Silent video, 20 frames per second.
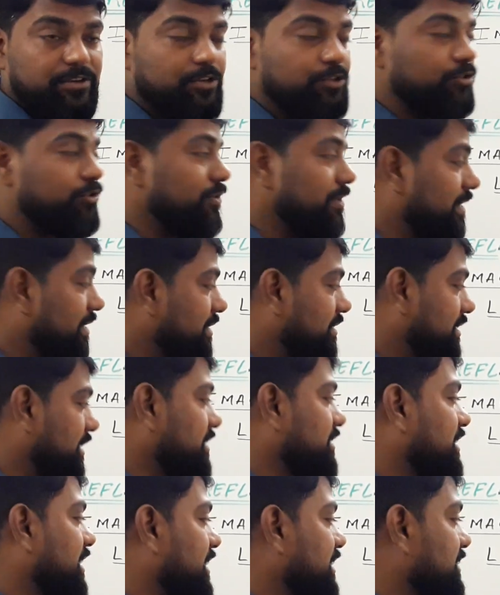So in
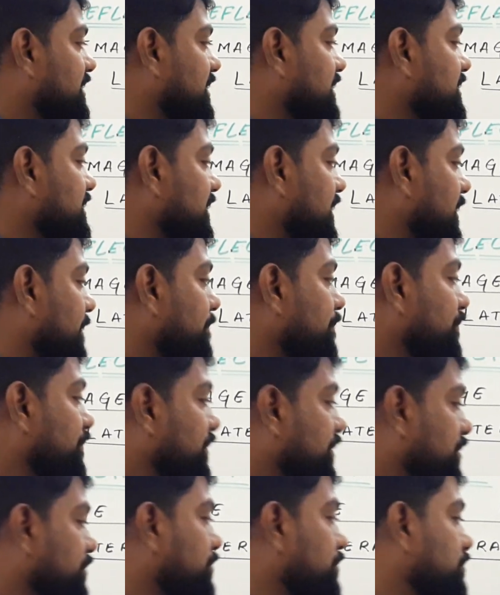such cases
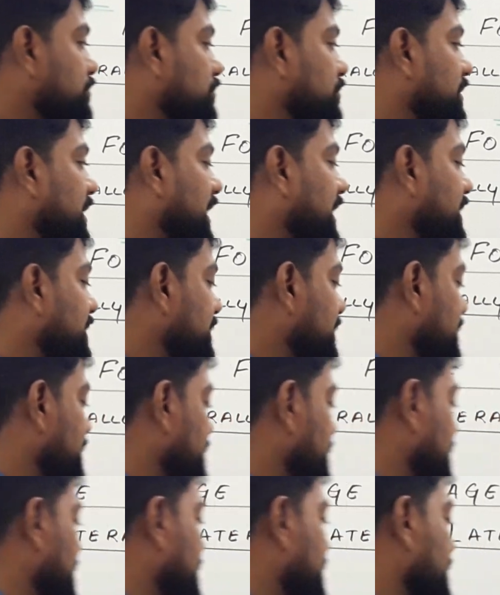we used to write
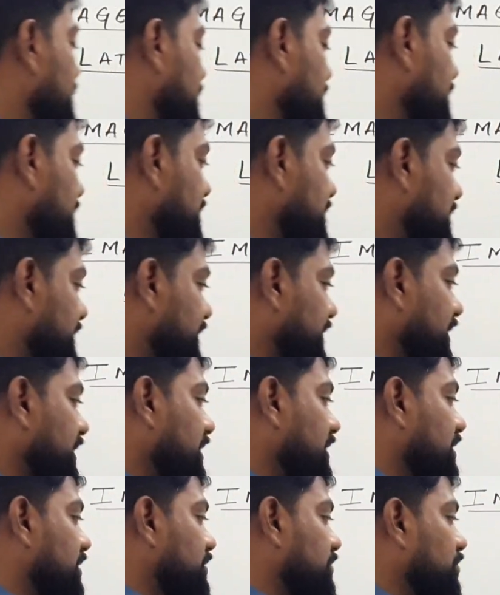it in this
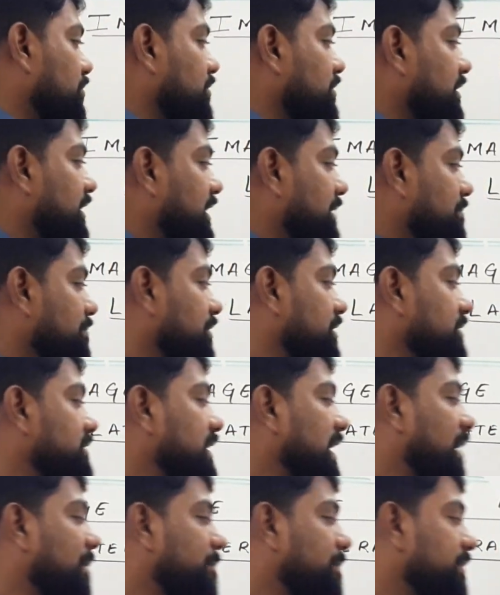way, so it must
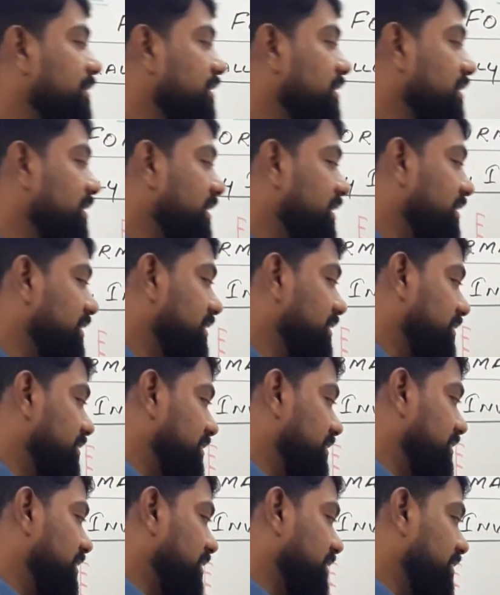appear
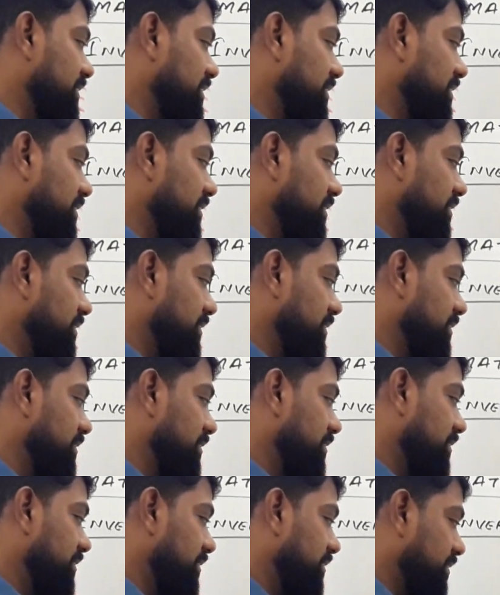in the
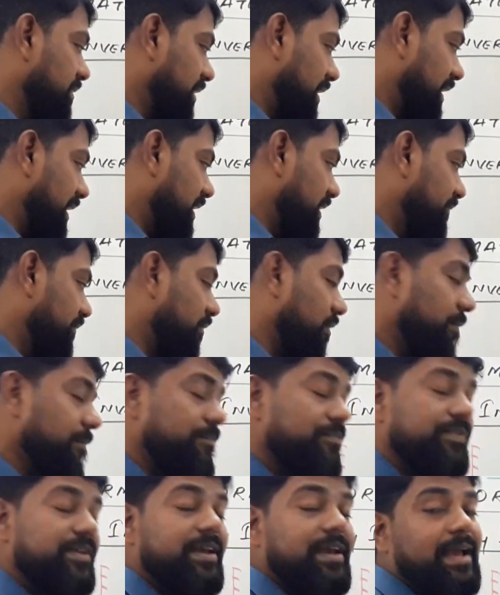correct
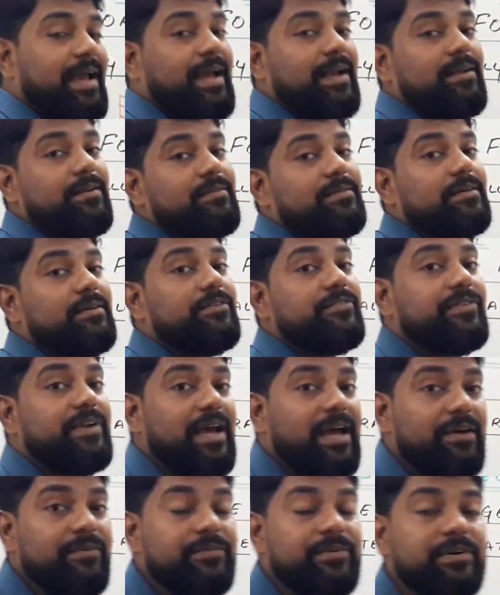form and the
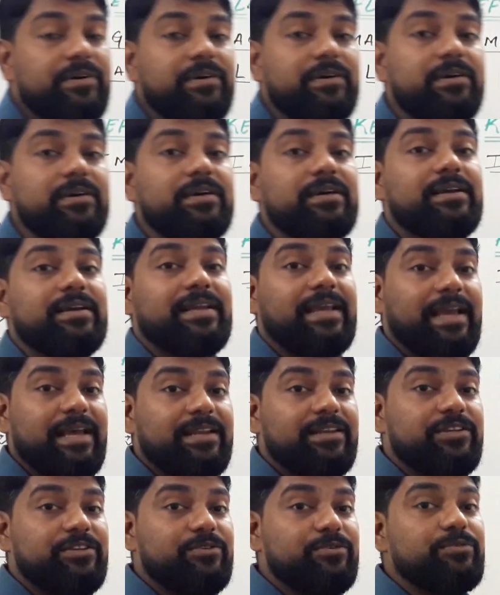driver
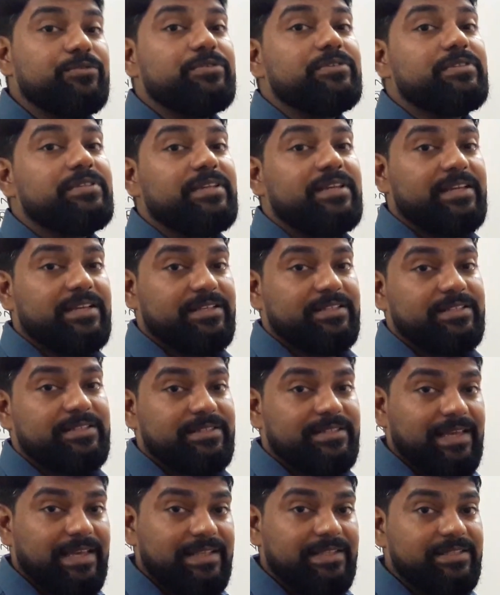can use his
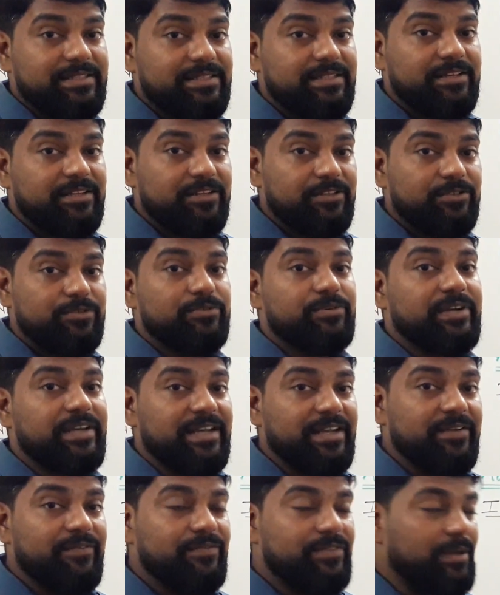sense to
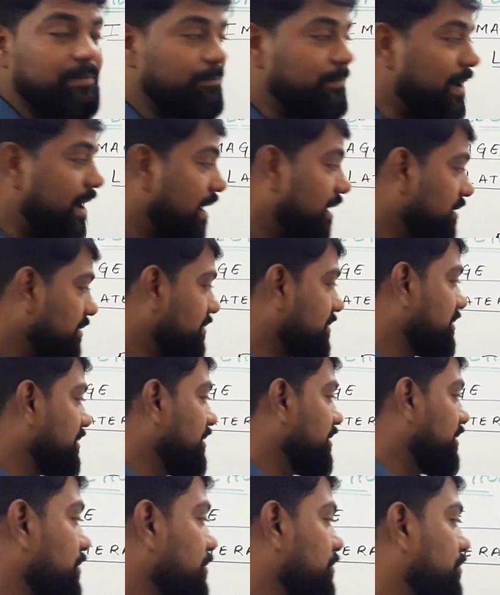give the pass
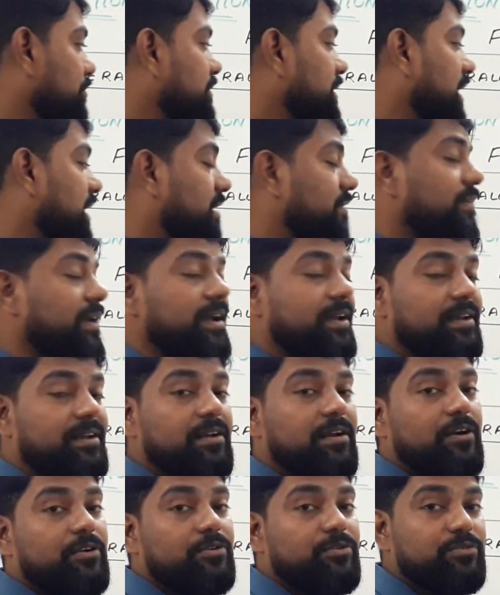to that
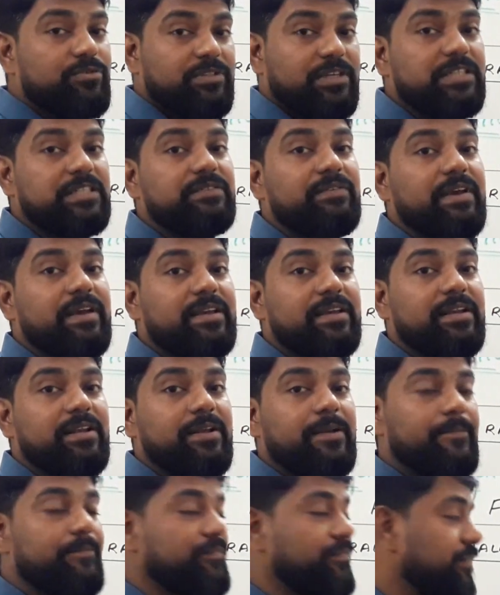vehicle or to such vehicle
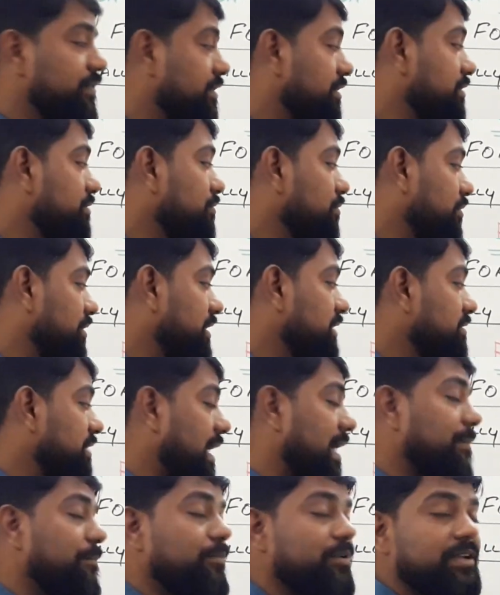which is known as
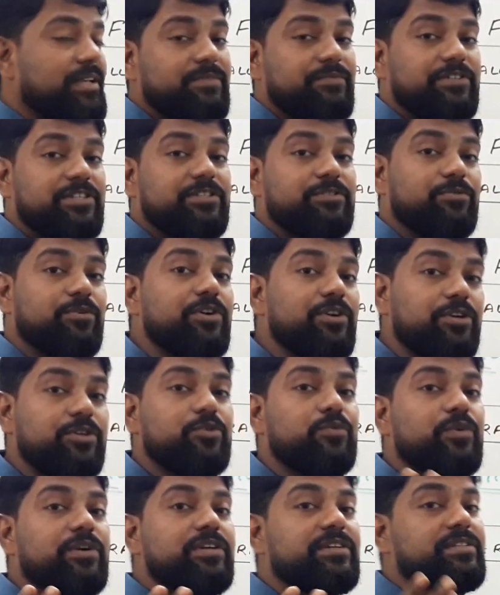ambulance, which is going
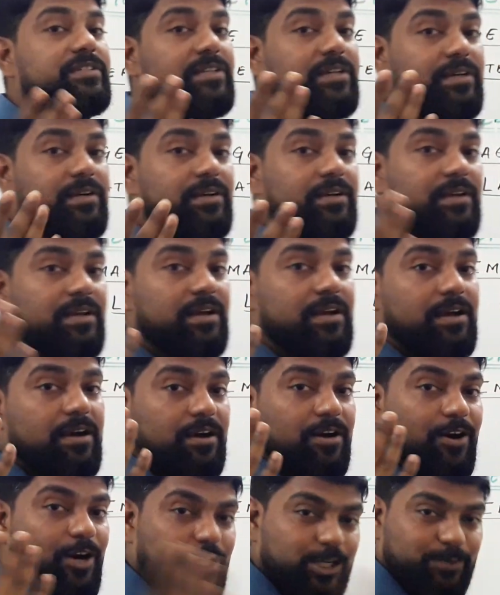towards the
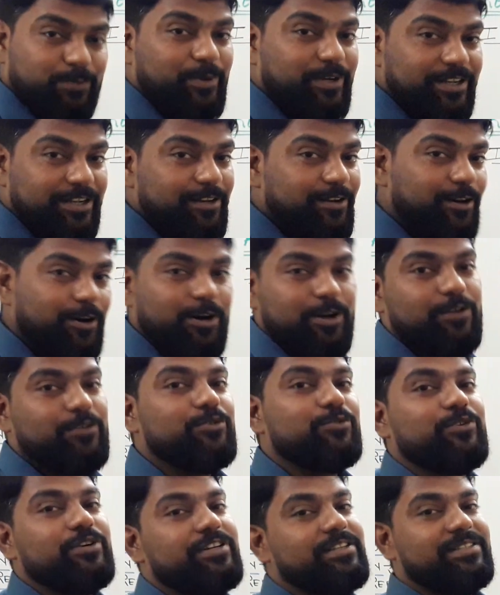hospital or
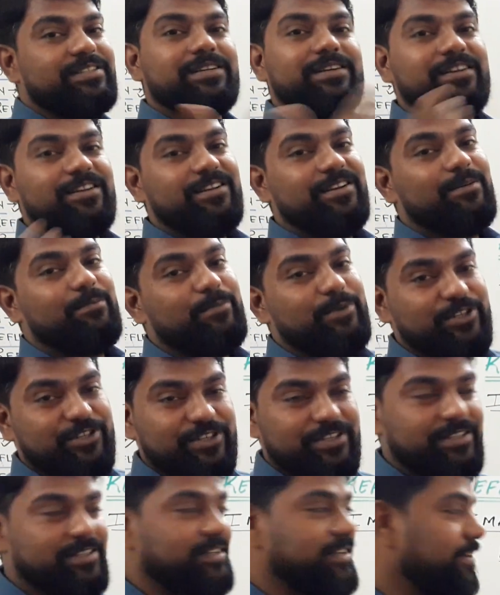towards the
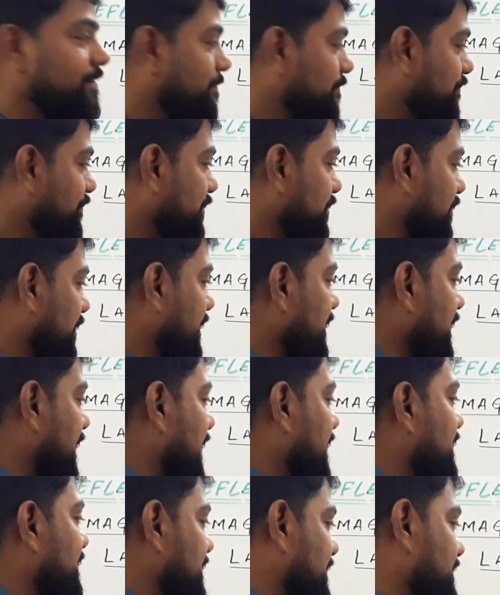patient. Okay,
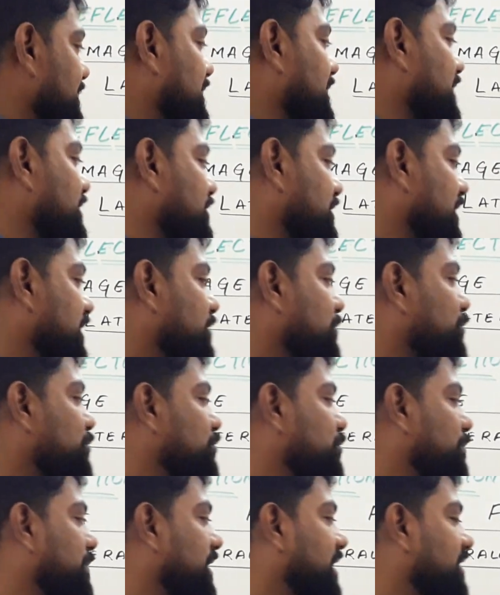and they
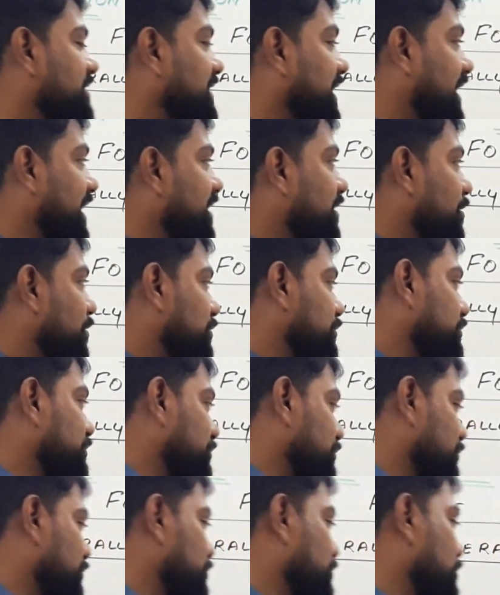used to make a siren also,
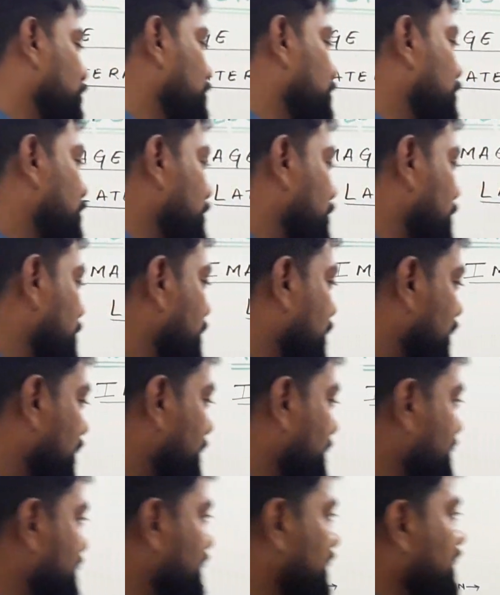so no
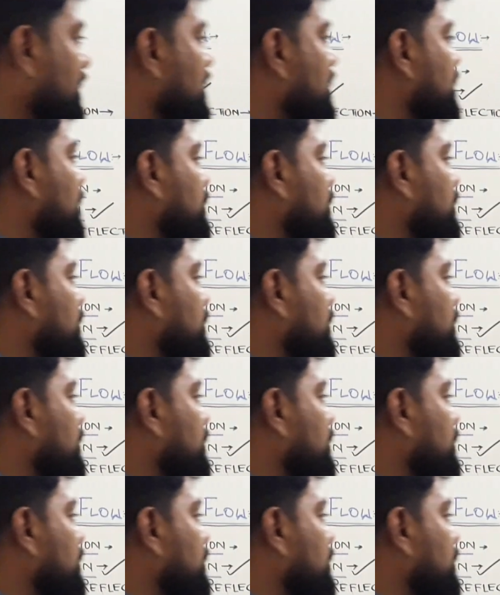problem is there.